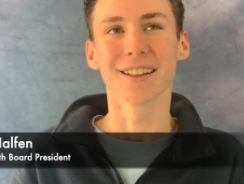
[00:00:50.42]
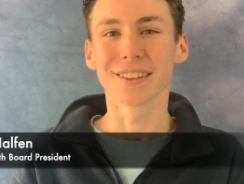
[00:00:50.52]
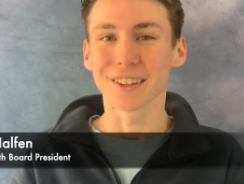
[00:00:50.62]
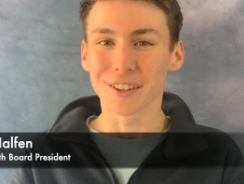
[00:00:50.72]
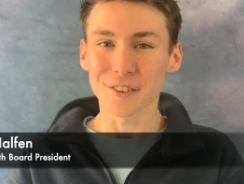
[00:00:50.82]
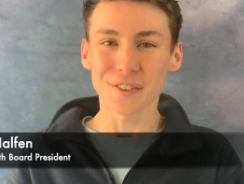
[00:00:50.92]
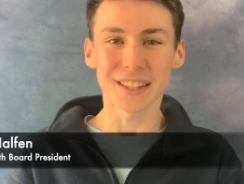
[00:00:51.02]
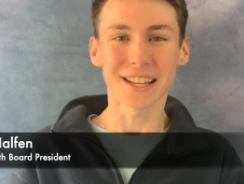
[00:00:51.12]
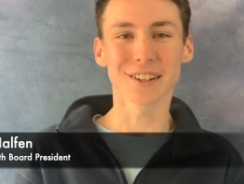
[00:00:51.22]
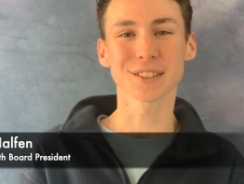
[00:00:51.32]
The Griffin
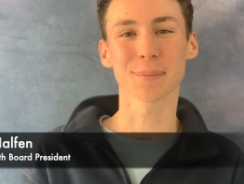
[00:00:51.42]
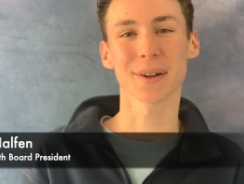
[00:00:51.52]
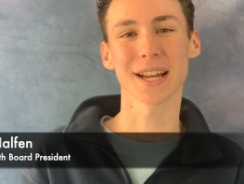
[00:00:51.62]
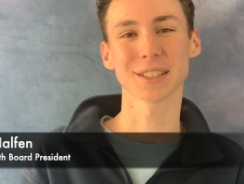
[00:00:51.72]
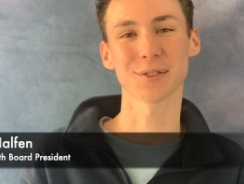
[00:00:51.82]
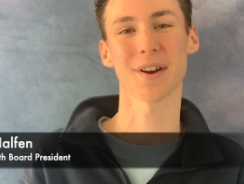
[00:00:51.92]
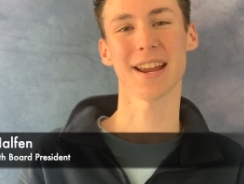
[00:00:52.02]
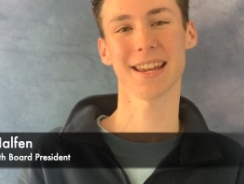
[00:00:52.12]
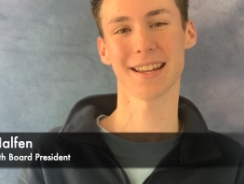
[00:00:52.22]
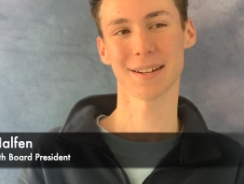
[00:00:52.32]
Theatre is a place where I
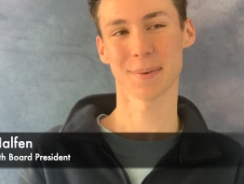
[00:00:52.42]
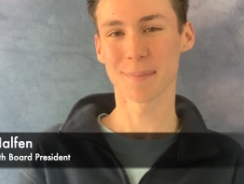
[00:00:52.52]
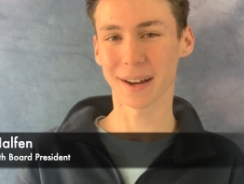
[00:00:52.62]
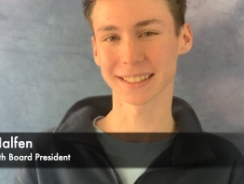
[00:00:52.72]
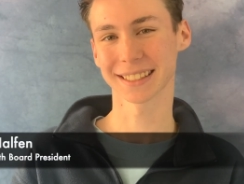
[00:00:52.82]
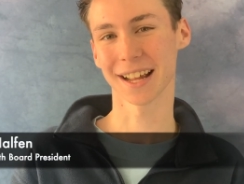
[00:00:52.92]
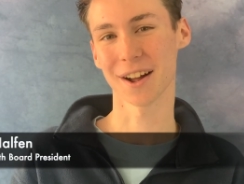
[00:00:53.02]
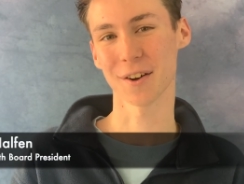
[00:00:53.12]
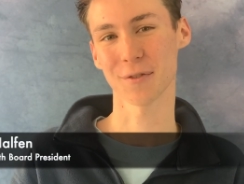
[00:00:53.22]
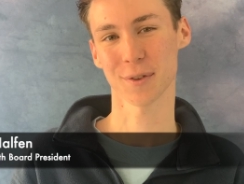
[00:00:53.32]
can be
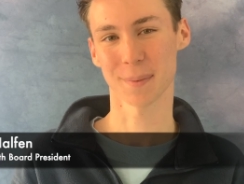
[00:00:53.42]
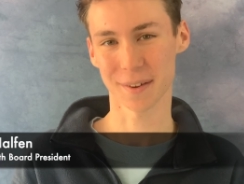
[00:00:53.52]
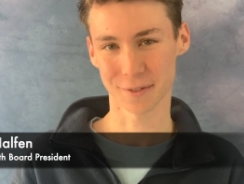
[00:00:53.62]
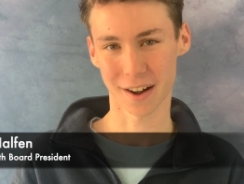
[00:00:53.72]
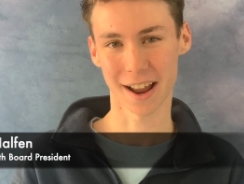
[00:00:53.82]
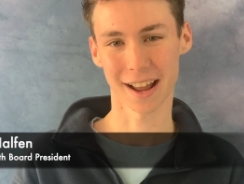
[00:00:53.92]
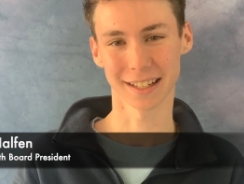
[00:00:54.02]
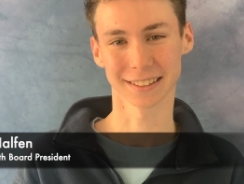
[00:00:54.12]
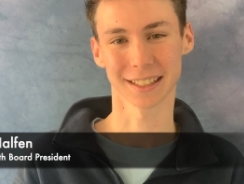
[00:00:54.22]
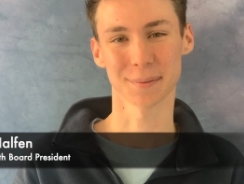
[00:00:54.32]
myself with my
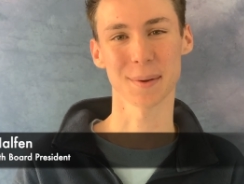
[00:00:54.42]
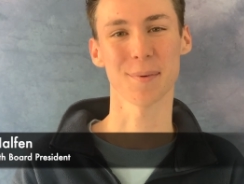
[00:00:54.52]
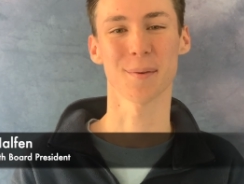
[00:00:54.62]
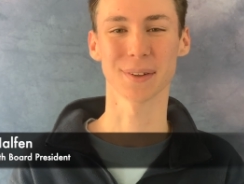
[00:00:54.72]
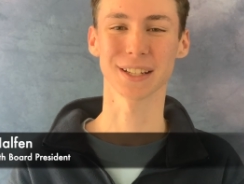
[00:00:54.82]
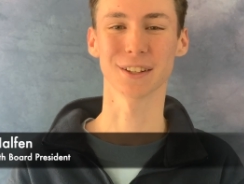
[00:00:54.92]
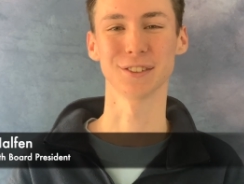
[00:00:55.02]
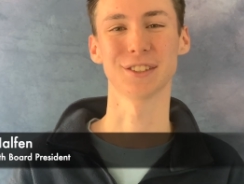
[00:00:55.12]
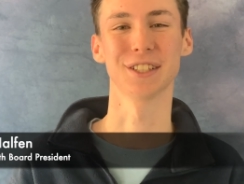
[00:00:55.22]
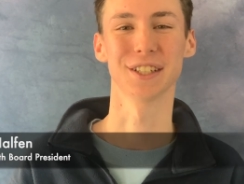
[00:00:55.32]
friends and people I'm really
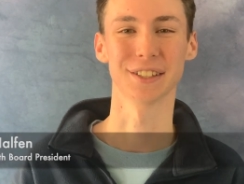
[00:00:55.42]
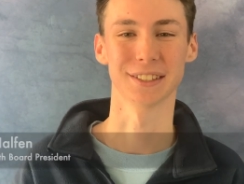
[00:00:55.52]
close to.